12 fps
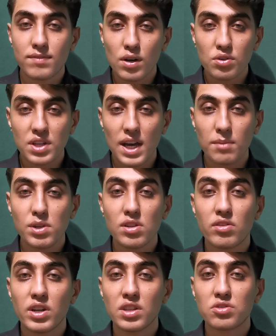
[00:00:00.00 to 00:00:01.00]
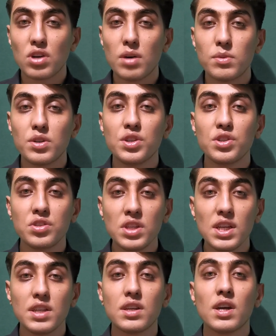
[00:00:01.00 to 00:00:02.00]
vocabulary and grammar you
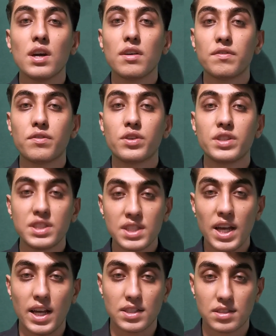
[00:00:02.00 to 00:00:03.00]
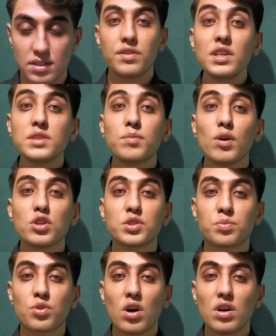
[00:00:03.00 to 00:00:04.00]
need for the test. These books
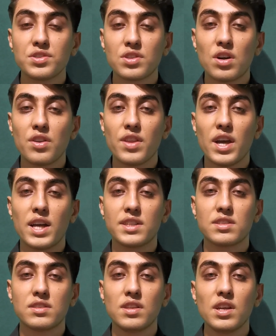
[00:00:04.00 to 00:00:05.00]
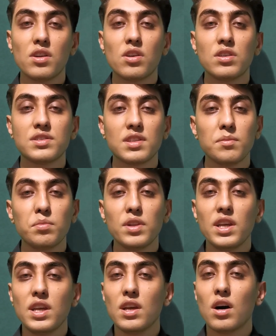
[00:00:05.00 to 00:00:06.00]
pros are that they are
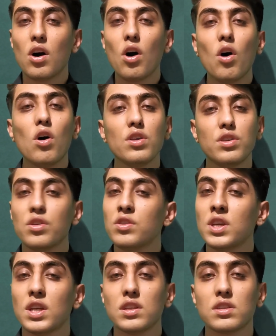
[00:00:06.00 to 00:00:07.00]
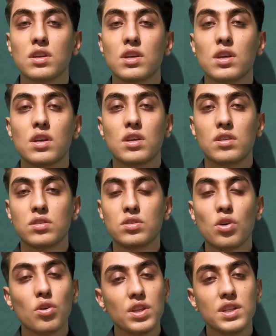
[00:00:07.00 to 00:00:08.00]
simply all you need.
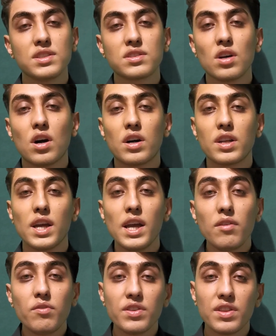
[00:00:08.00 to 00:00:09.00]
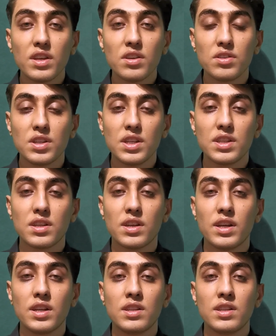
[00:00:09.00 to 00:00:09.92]
Collins got everything you need